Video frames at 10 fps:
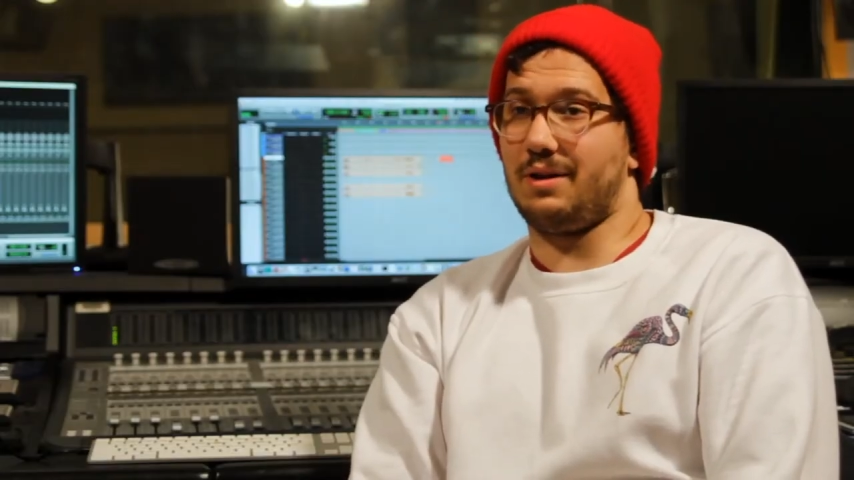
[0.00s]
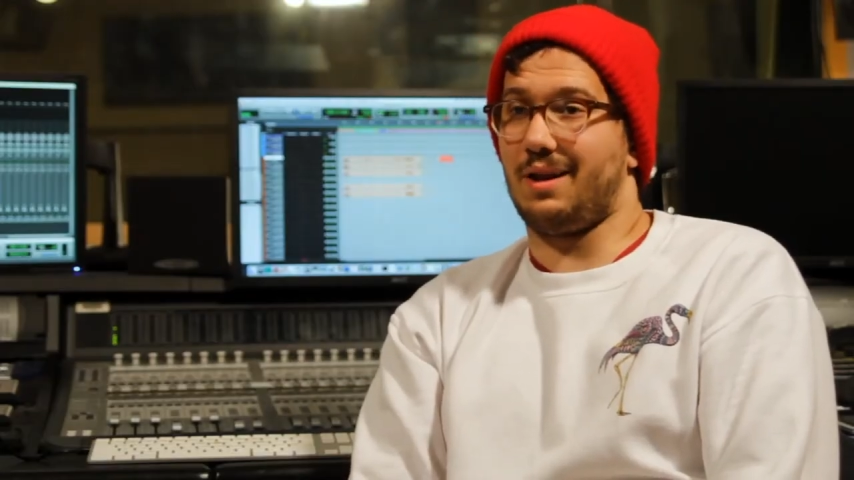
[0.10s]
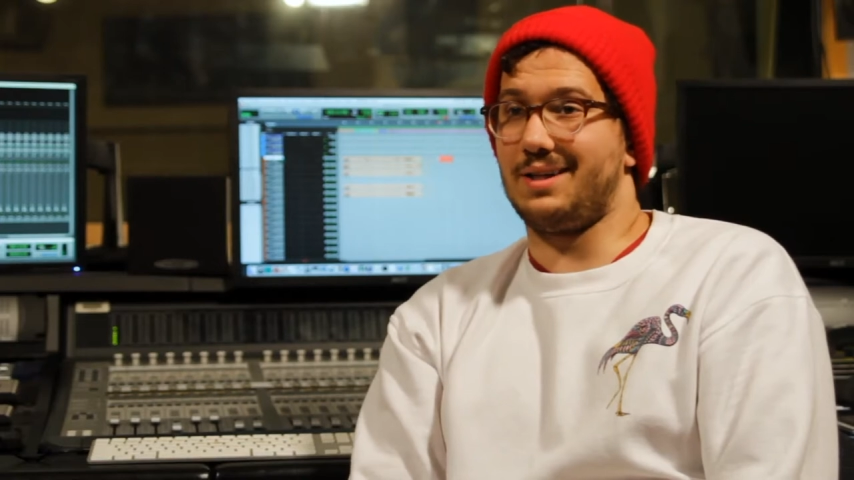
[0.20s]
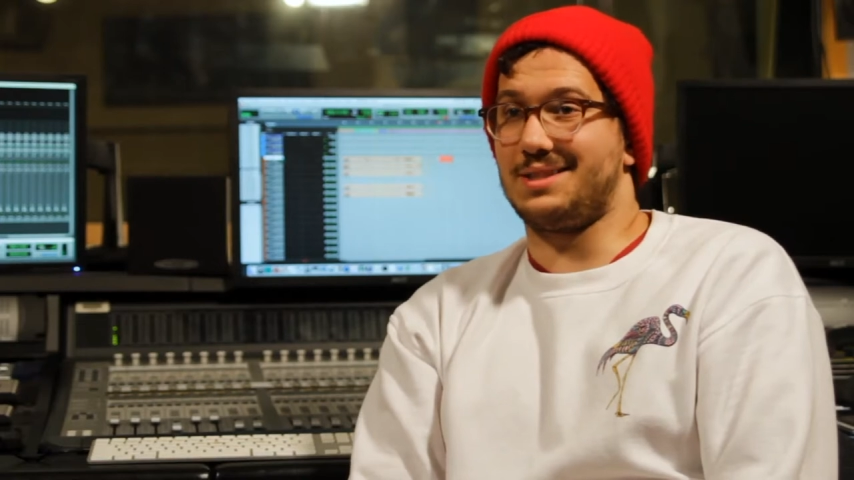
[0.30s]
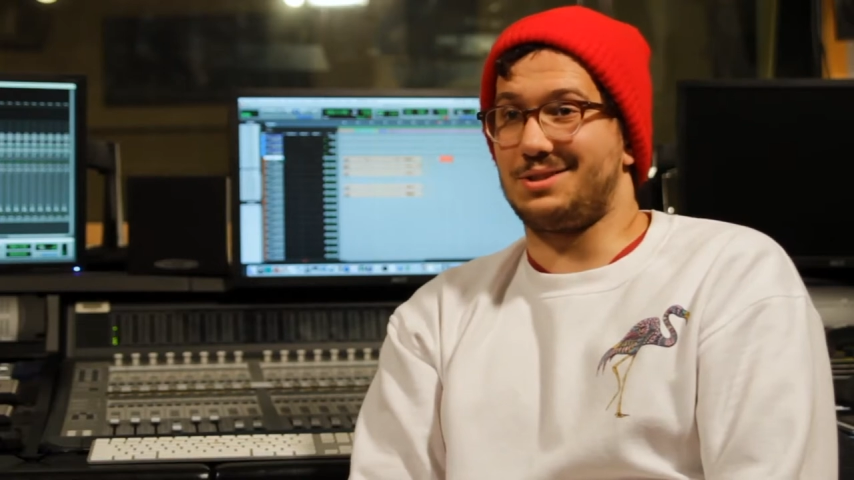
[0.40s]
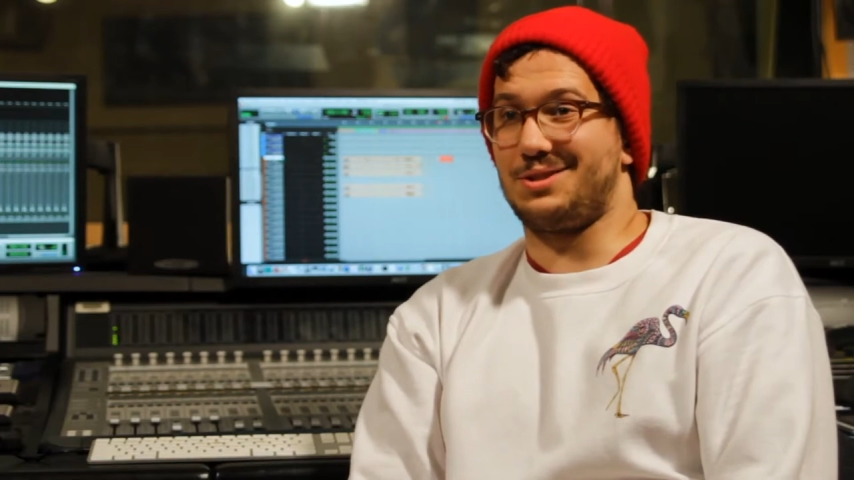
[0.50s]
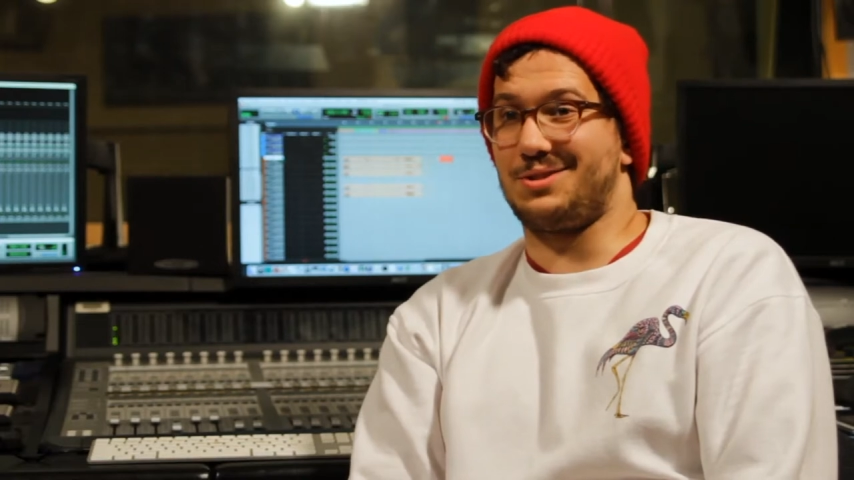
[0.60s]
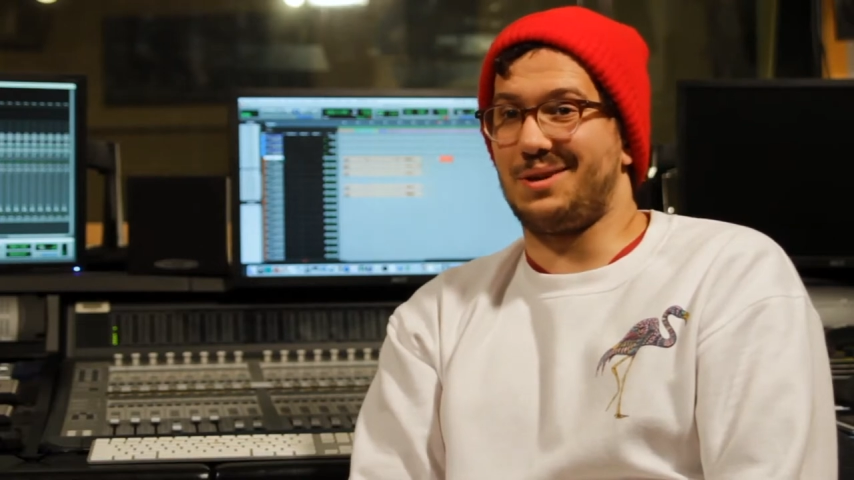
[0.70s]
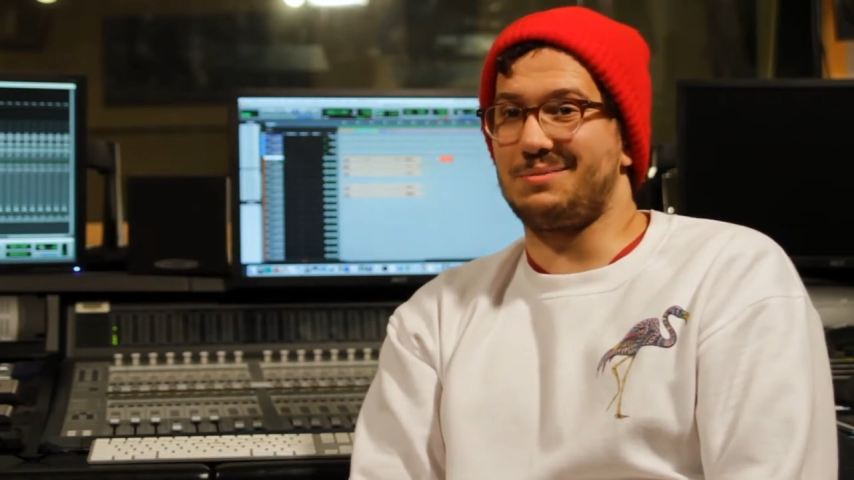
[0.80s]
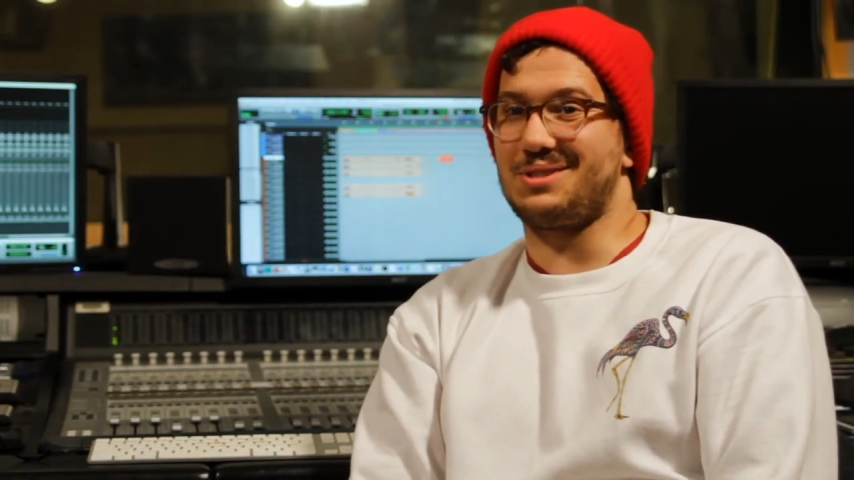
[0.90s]
liked the
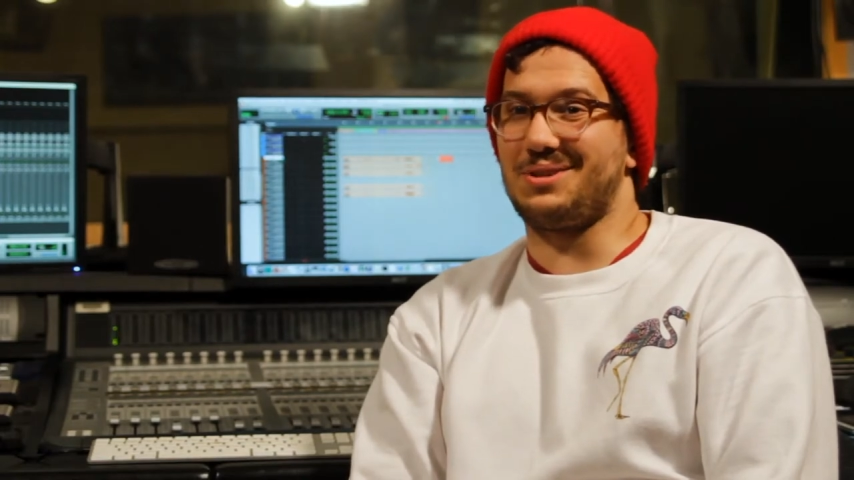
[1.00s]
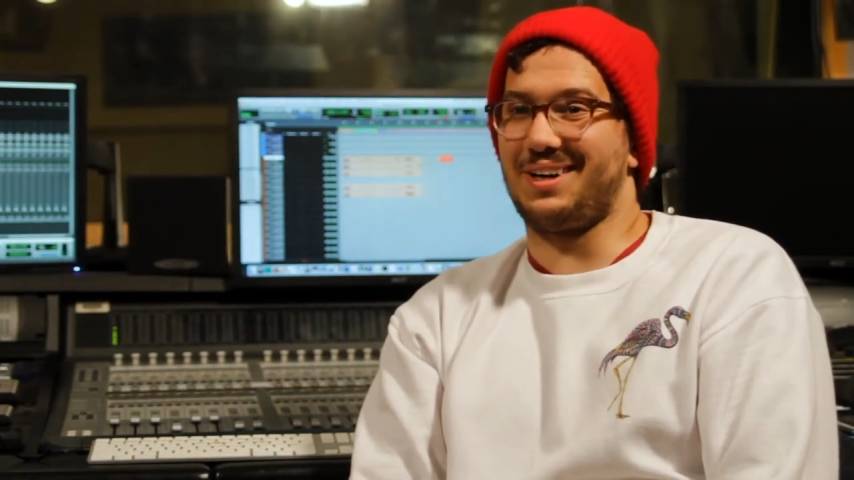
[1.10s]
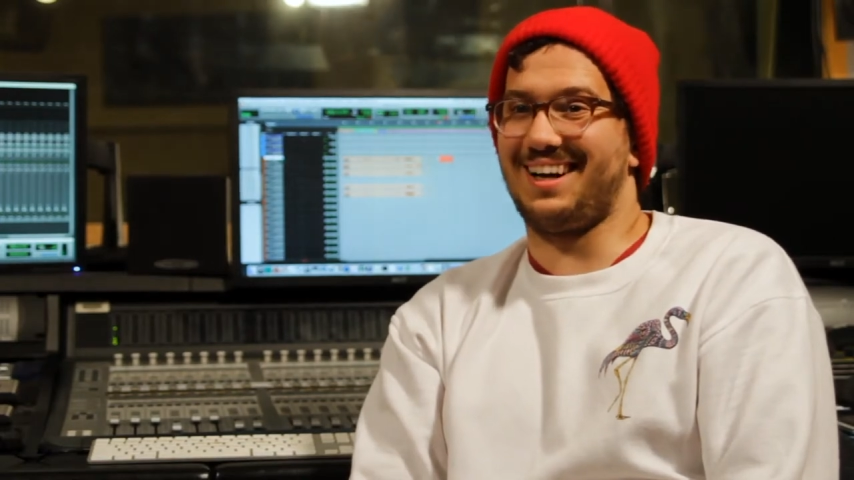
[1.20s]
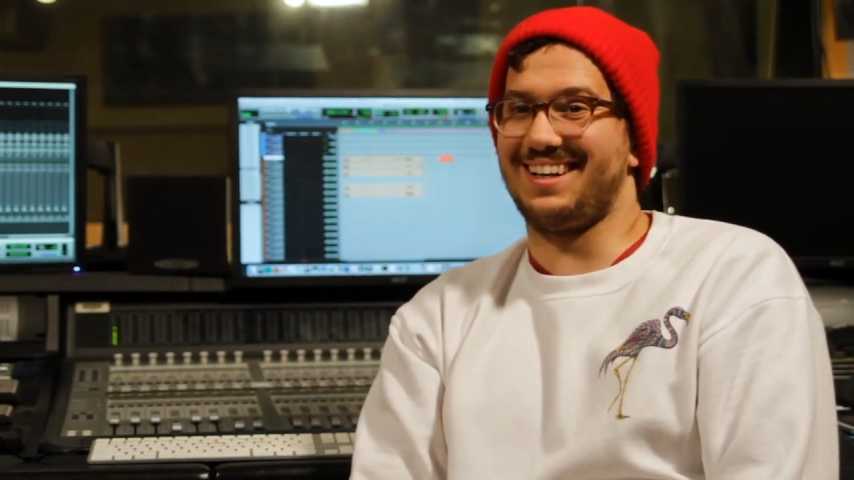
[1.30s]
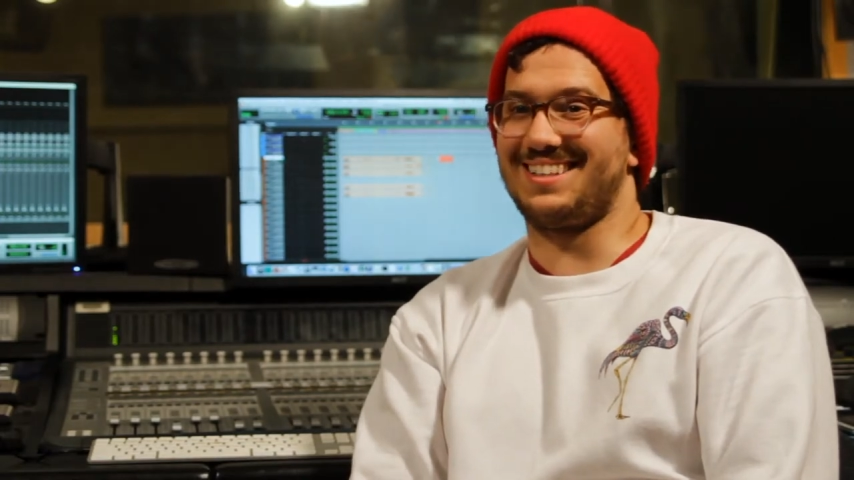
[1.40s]
drums, so I kind of